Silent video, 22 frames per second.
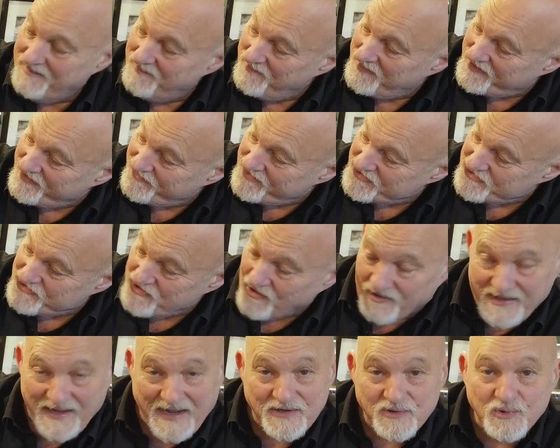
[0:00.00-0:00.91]
But if they
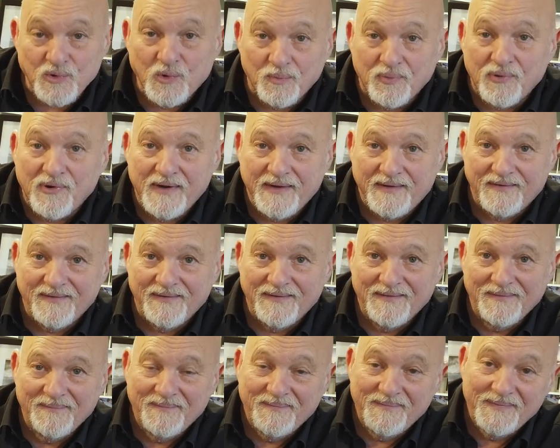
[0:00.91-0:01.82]
saw the actual print,
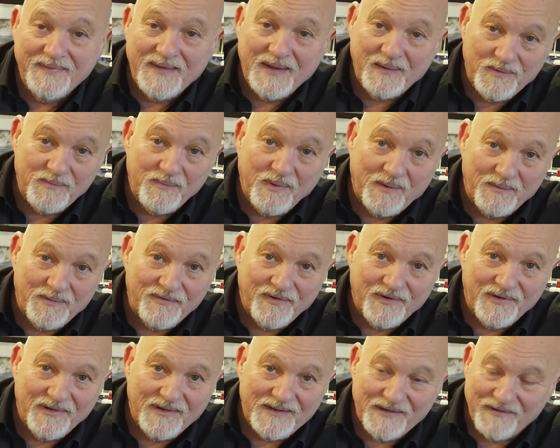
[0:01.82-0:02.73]
they would probably
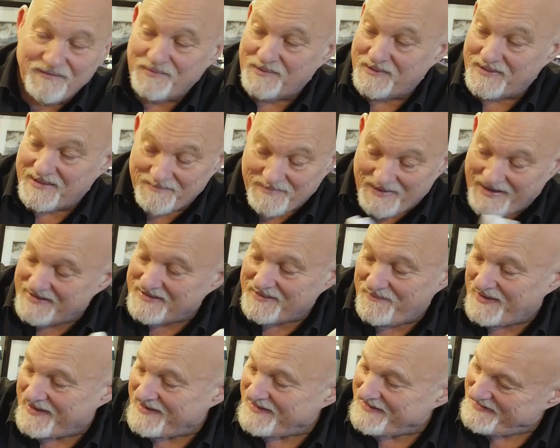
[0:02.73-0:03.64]
fall in love with it. But
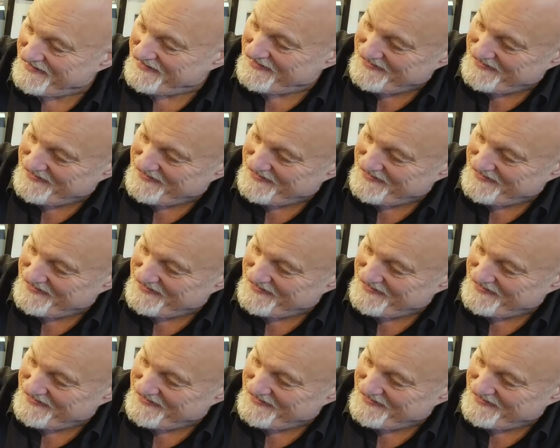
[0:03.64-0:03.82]
anyway,